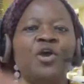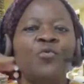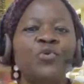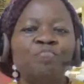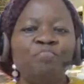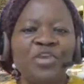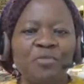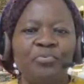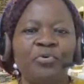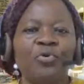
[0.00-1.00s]
with
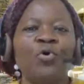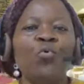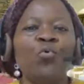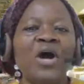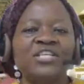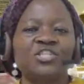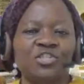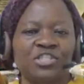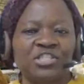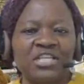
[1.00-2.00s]
people who are
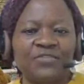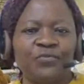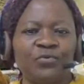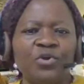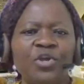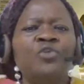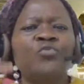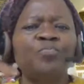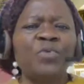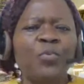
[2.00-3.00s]
successful,
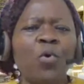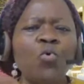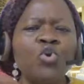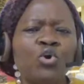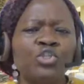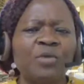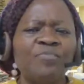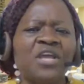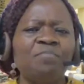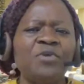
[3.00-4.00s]
with people who know
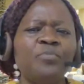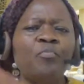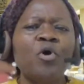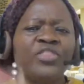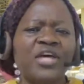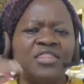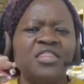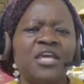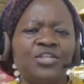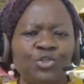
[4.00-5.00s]
something a bit more than
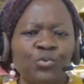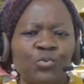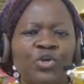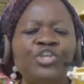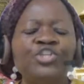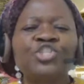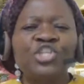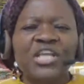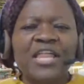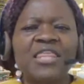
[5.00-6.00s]
they do,
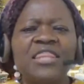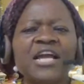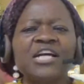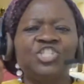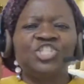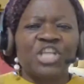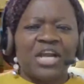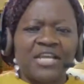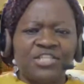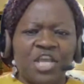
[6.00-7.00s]
such that they can
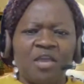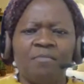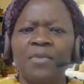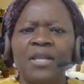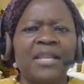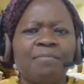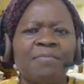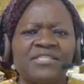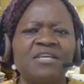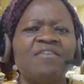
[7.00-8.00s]
challenge him. Like
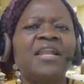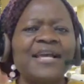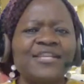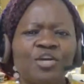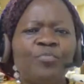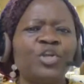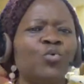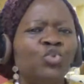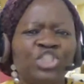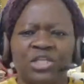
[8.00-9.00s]
myself, I like somebody
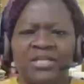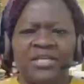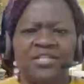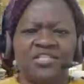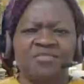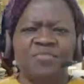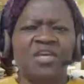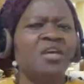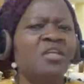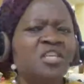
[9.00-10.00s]
who challenges
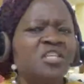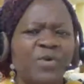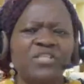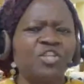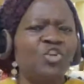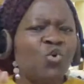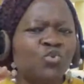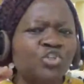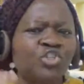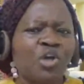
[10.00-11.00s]
me. This person
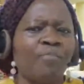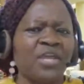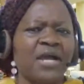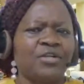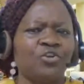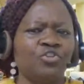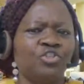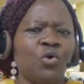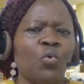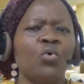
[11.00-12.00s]
knows something I don't
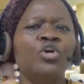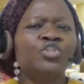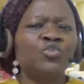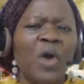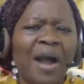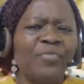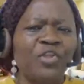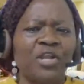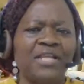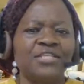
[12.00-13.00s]
know, so I'm
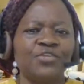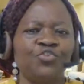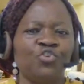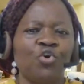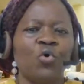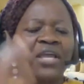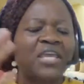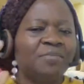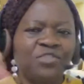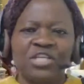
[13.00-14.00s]
not letting you go. I
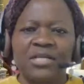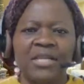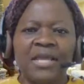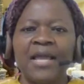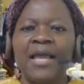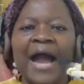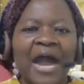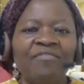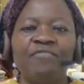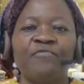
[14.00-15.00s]
keep tickling. I
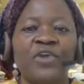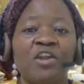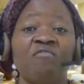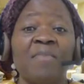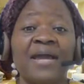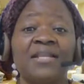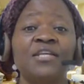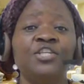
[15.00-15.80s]
have a friend of mine.